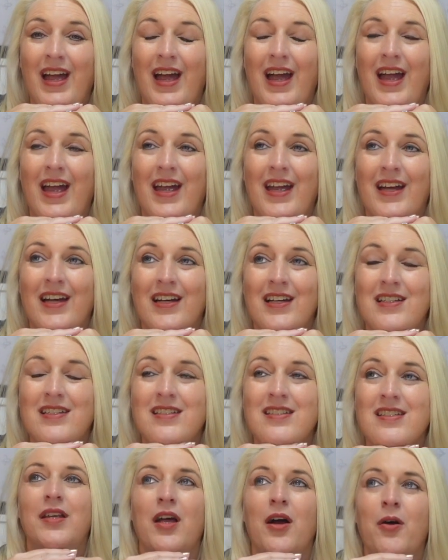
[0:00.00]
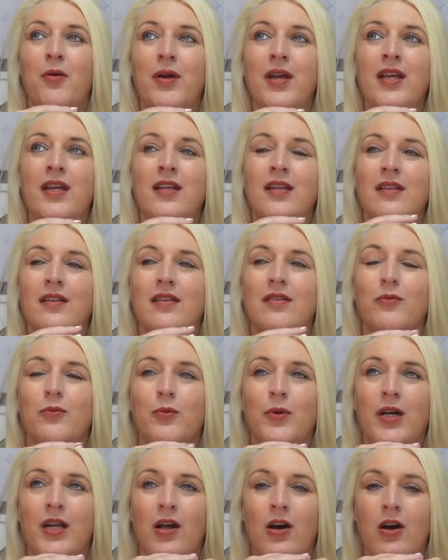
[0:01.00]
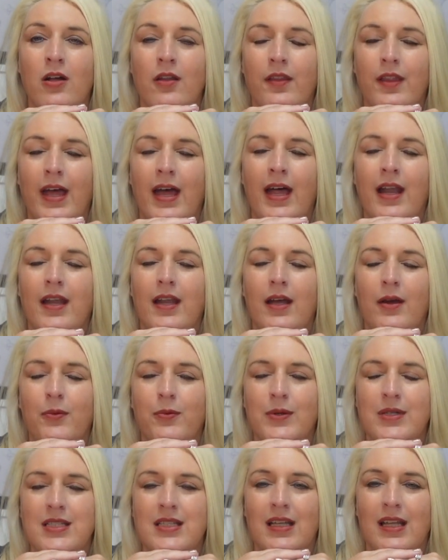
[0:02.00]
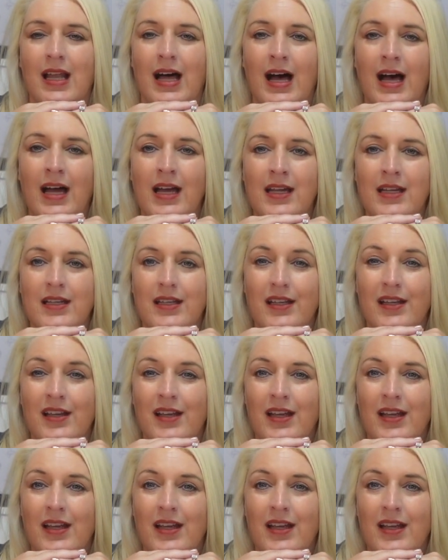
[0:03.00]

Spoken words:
And knowing what all that was like,